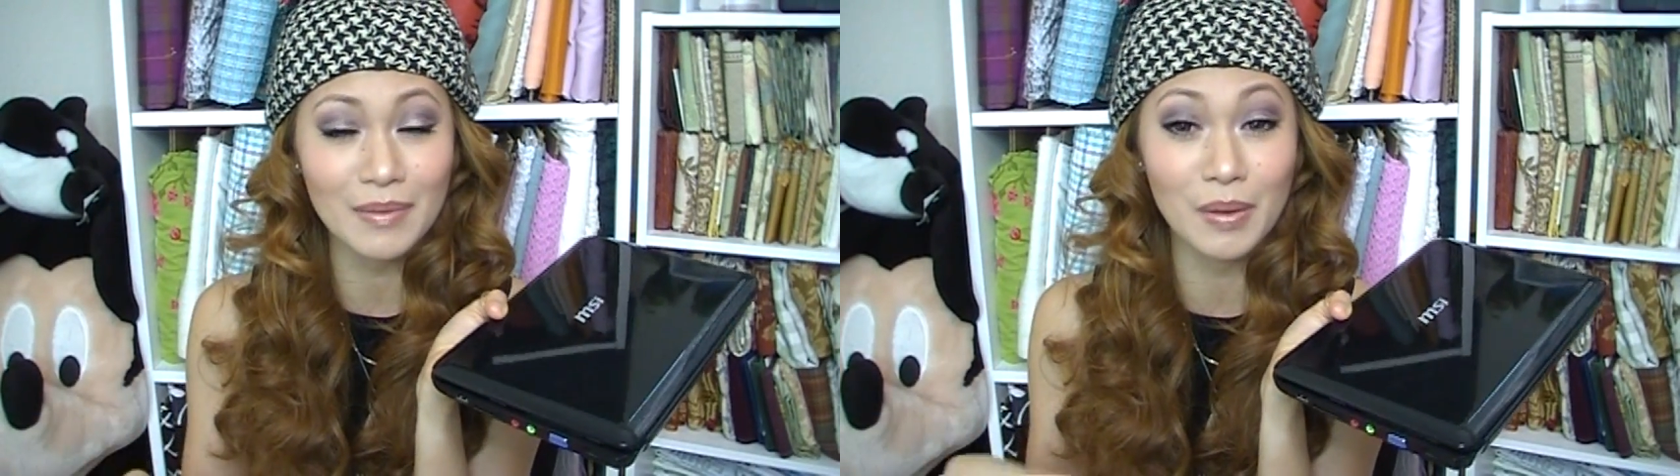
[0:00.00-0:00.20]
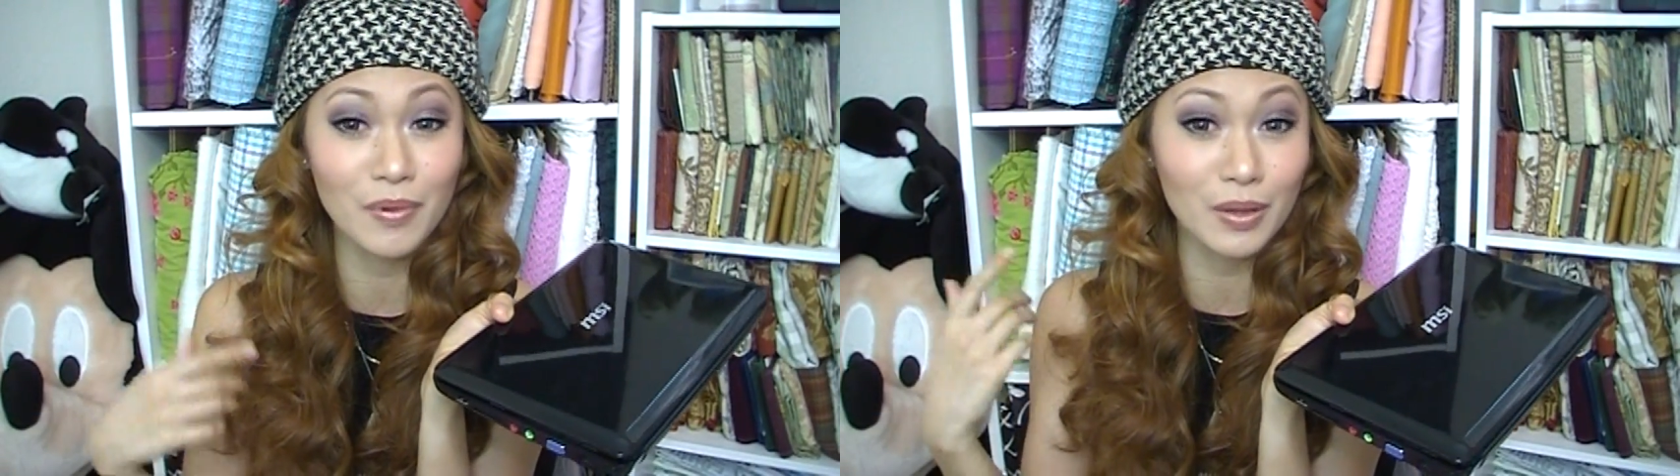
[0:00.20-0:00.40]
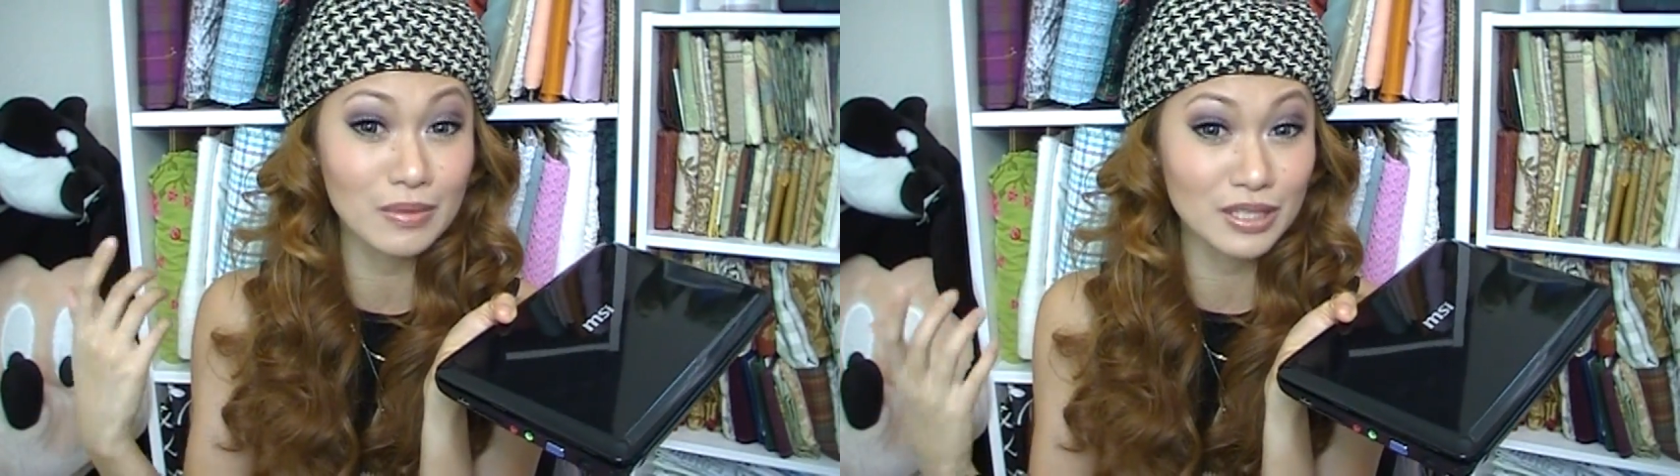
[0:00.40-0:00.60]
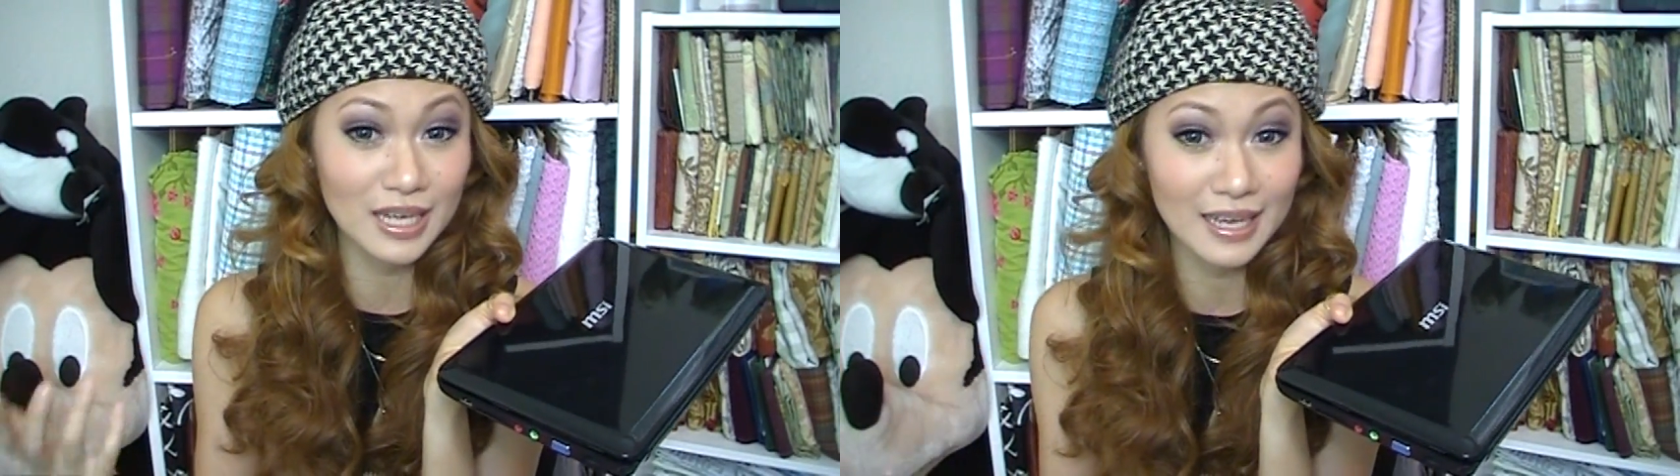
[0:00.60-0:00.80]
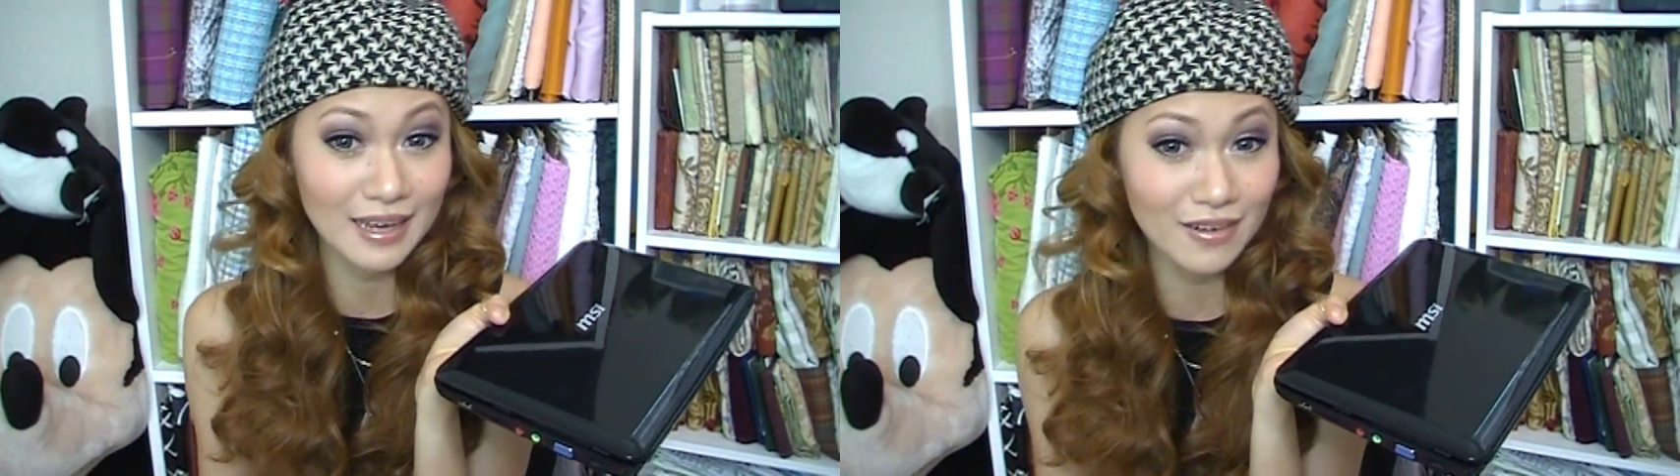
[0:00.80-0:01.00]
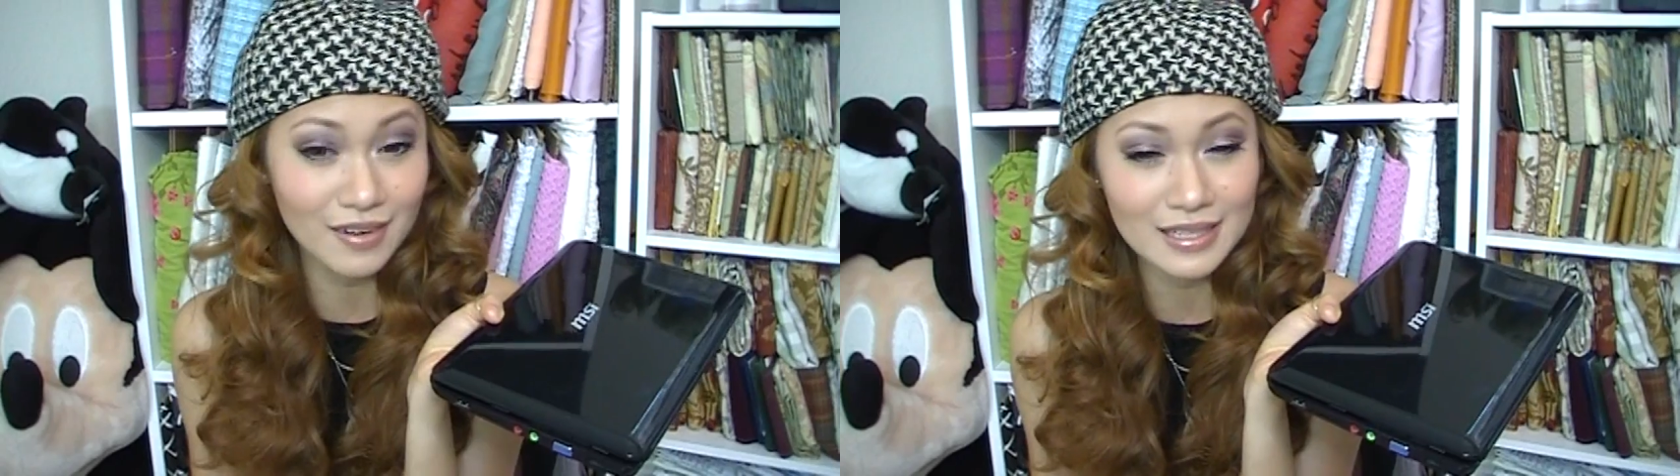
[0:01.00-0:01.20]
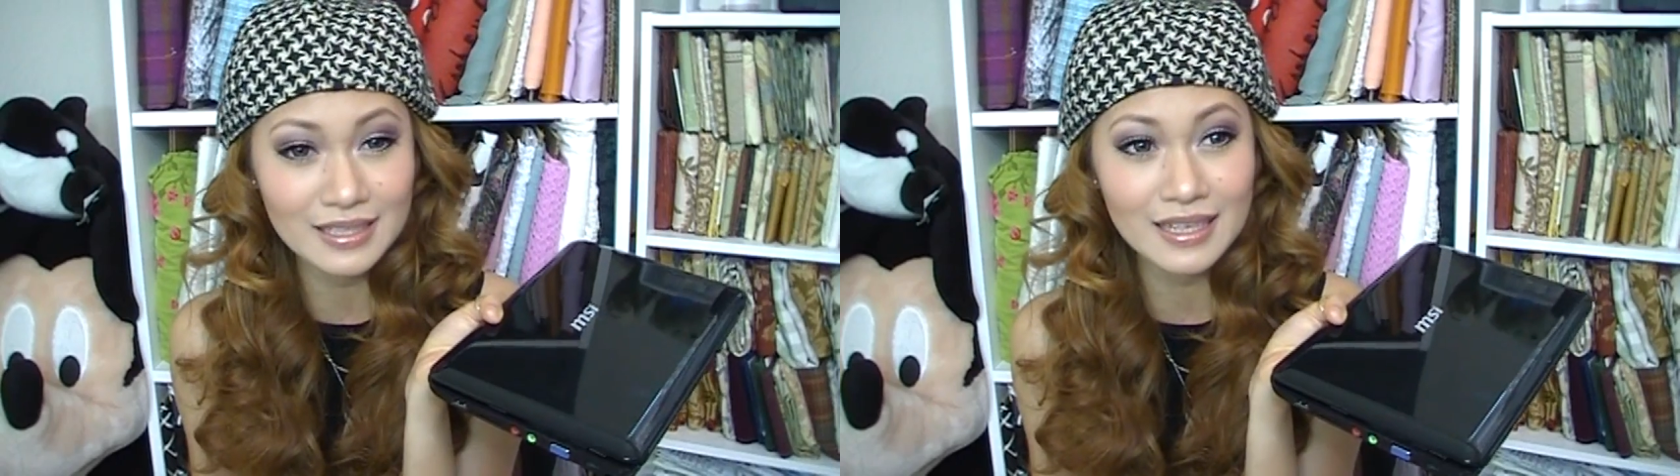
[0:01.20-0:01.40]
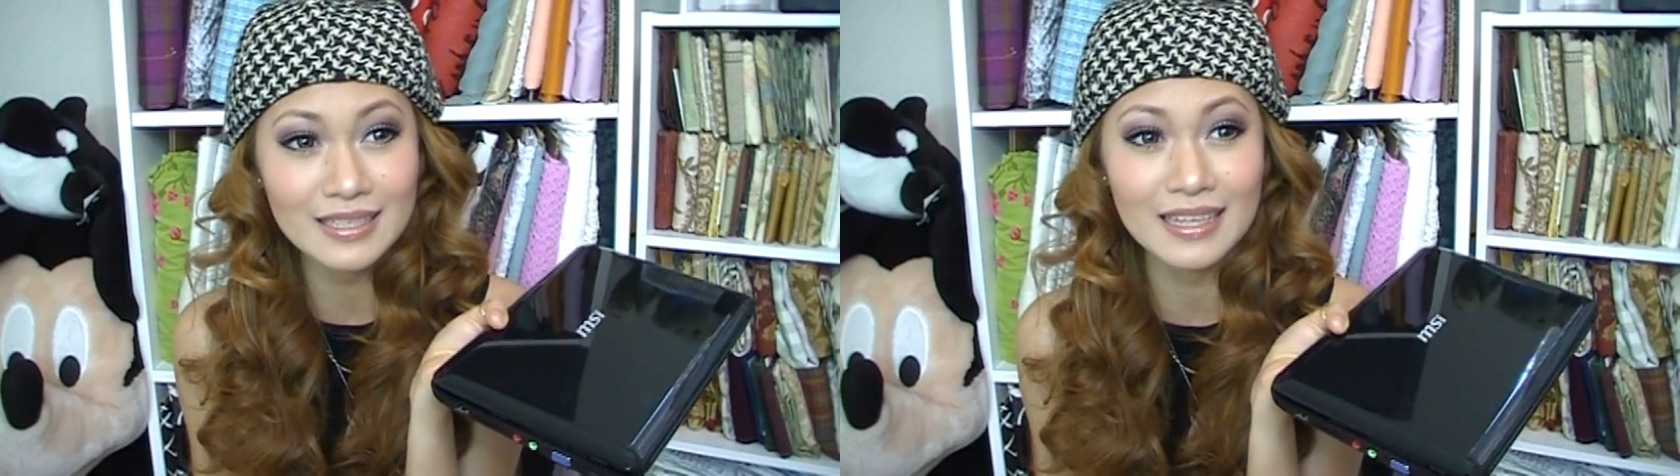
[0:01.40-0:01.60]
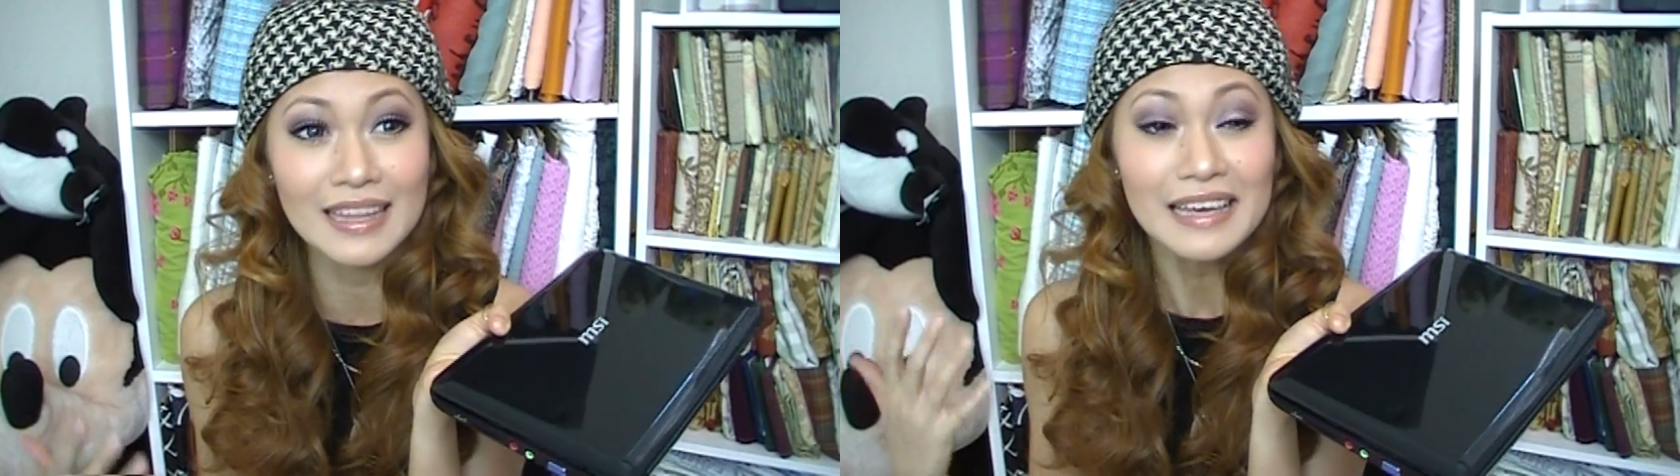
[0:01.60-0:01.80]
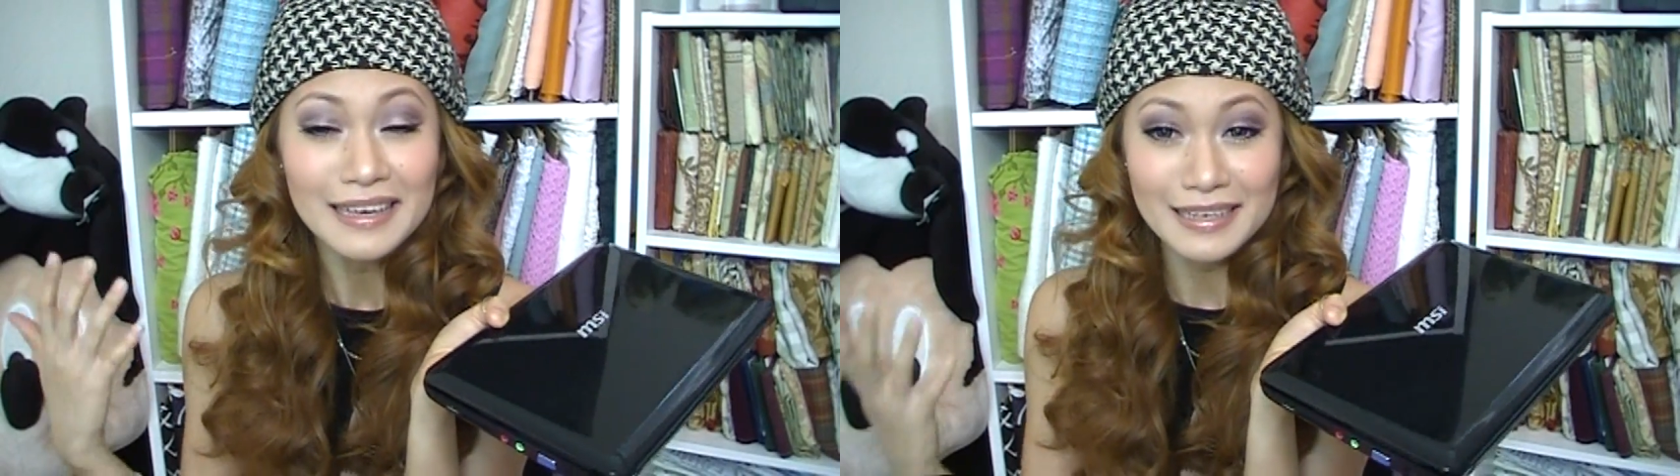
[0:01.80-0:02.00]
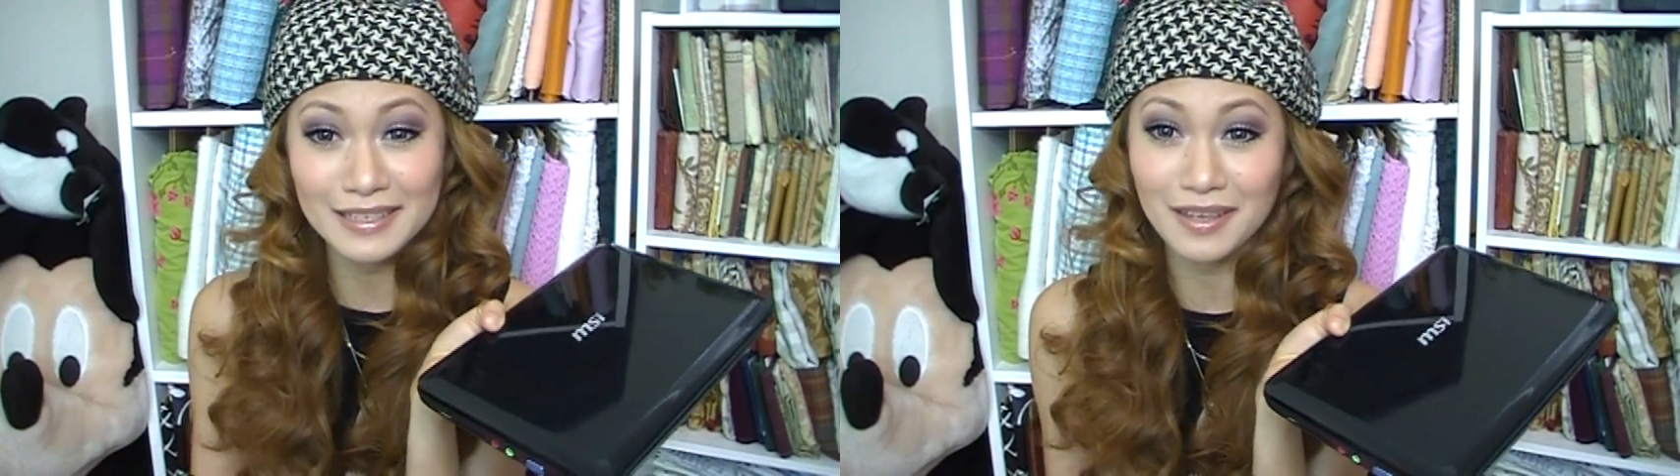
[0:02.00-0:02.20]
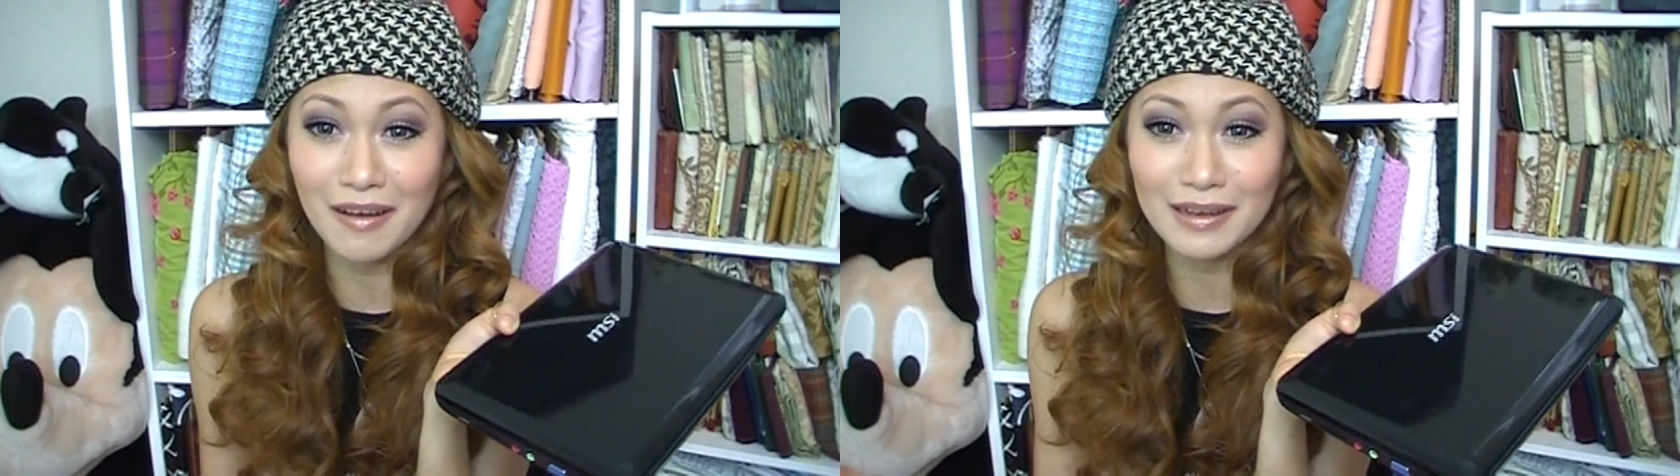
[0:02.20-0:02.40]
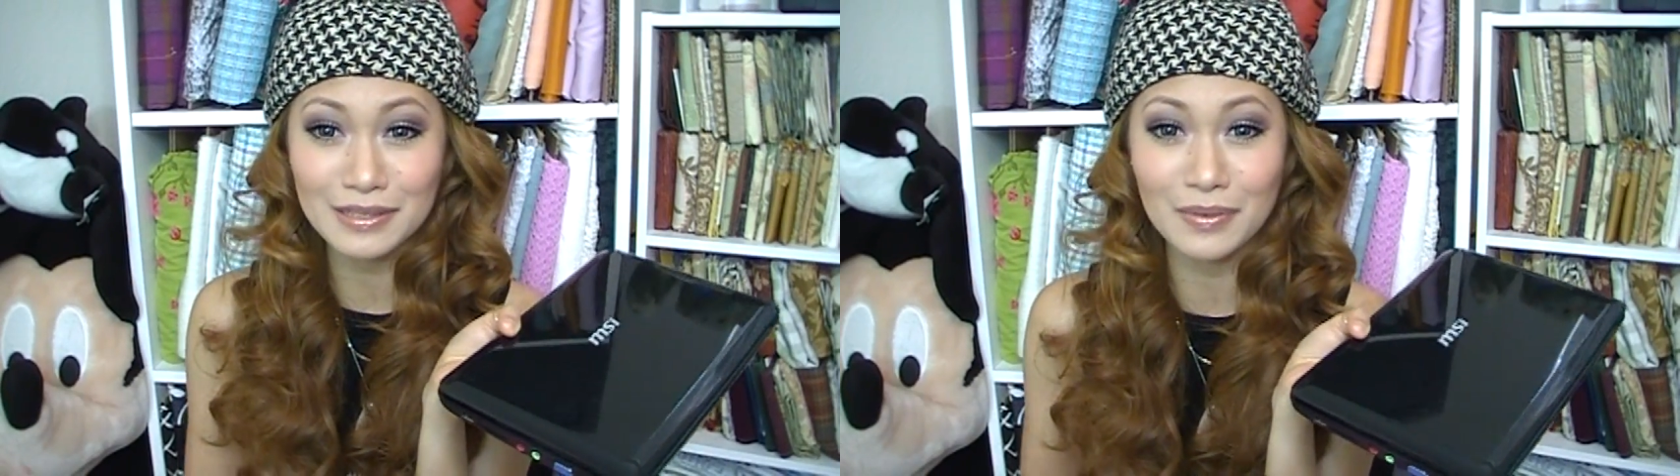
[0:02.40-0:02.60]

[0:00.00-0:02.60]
and my brother was checking out Craigslist and he saw it,